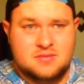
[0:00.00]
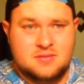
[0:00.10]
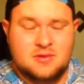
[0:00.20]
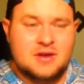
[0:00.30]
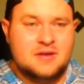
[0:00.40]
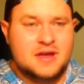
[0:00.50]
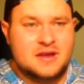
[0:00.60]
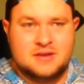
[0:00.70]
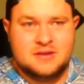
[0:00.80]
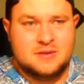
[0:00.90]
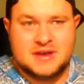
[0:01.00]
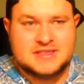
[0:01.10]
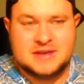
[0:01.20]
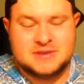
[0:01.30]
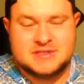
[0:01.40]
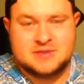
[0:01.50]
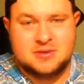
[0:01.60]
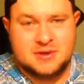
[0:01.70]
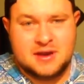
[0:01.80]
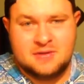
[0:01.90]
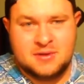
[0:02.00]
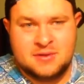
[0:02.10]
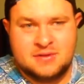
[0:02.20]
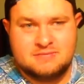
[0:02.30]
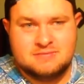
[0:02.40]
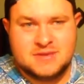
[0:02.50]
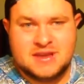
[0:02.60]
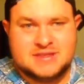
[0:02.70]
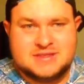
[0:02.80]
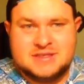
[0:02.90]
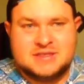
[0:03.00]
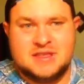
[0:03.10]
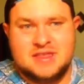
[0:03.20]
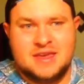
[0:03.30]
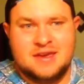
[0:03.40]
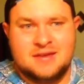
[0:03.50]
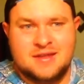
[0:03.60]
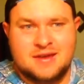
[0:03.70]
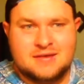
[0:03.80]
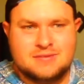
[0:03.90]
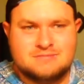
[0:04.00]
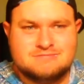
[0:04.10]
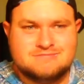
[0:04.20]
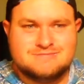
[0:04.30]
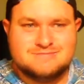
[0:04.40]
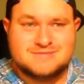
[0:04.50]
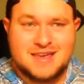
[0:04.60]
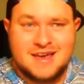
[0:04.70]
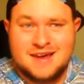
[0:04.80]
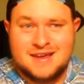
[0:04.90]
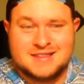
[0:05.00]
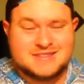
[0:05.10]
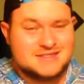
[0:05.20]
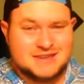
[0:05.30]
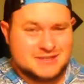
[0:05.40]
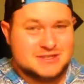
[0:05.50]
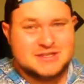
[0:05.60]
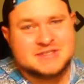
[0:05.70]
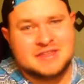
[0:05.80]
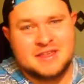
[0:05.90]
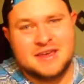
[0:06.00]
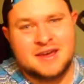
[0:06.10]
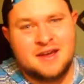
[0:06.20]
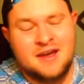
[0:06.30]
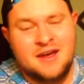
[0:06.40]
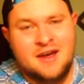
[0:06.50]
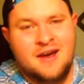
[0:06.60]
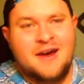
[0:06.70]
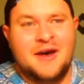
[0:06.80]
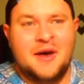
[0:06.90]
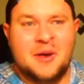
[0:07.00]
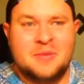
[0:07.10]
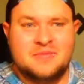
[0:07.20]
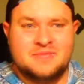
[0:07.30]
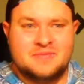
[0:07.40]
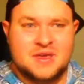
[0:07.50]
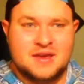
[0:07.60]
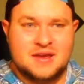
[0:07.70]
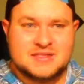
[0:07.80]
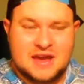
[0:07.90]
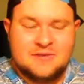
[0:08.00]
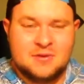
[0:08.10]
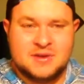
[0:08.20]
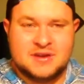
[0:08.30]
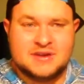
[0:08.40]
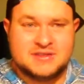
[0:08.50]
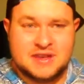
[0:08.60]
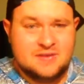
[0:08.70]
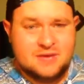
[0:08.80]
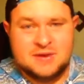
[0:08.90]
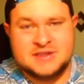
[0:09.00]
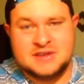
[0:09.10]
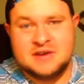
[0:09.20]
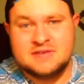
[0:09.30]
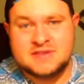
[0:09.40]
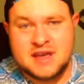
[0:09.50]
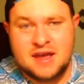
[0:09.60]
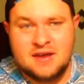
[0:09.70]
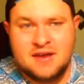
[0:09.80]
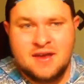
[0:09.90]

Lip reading: Well, I do accept and support everyone. It's just a thing. Like, yeah, it's just a thing. Because everyone deserves that.